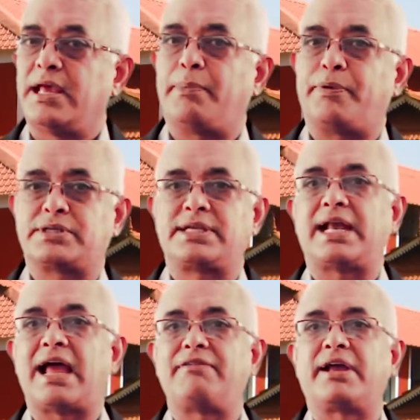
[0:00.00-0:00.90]
A person
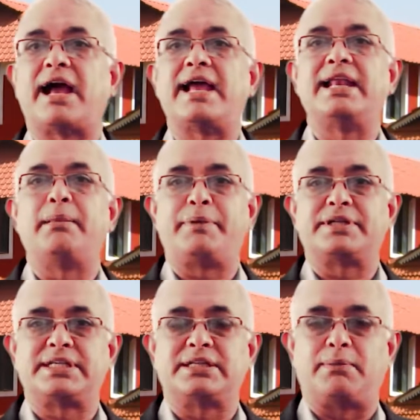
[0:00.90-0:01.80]
having high
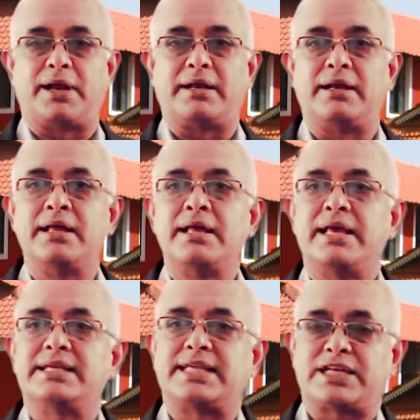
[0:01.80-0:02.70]
lipids in the blood
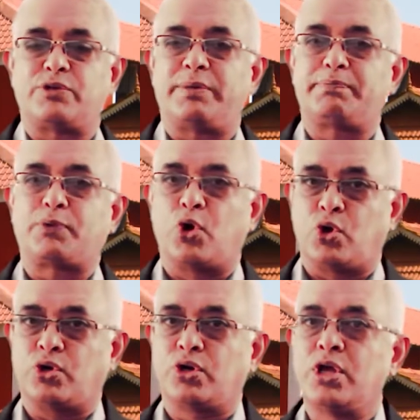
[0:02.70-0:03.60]
is said to be
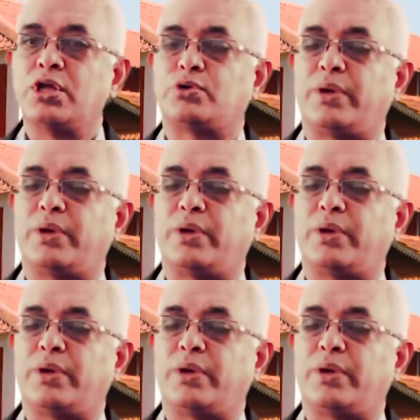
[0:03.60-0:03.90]
prone to